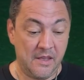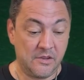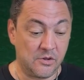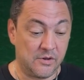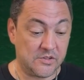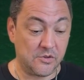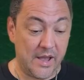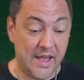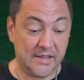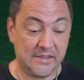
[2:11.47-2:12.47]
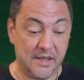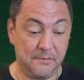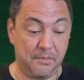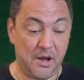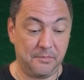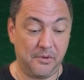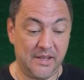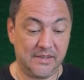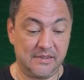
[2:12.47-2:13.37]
So let's go ahead and populate